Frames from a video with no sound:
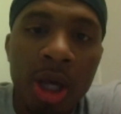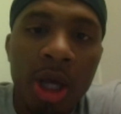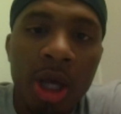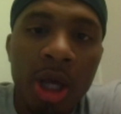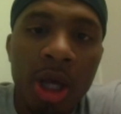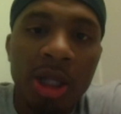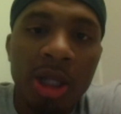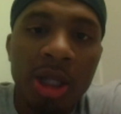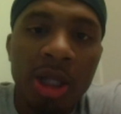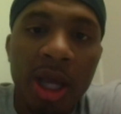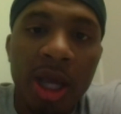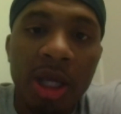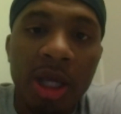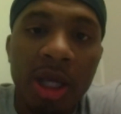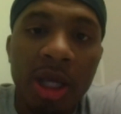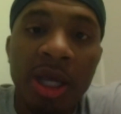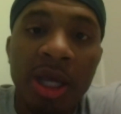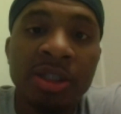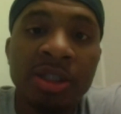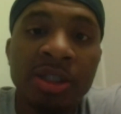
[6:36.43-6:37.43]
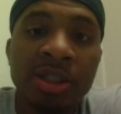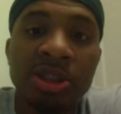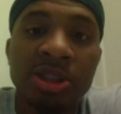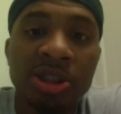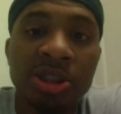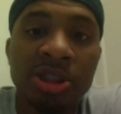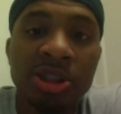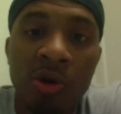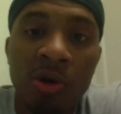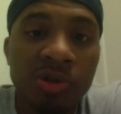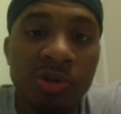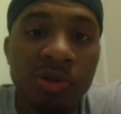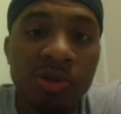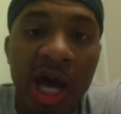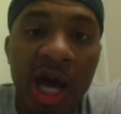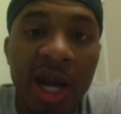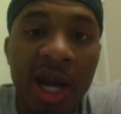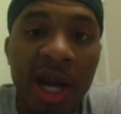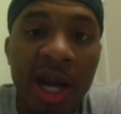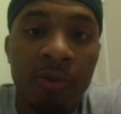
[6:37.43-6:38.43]
like, it's so
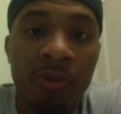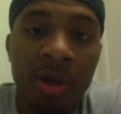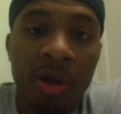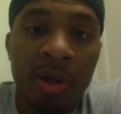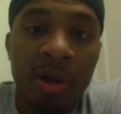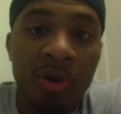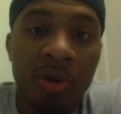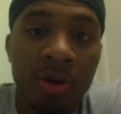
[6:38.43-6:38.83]
tiring, bro.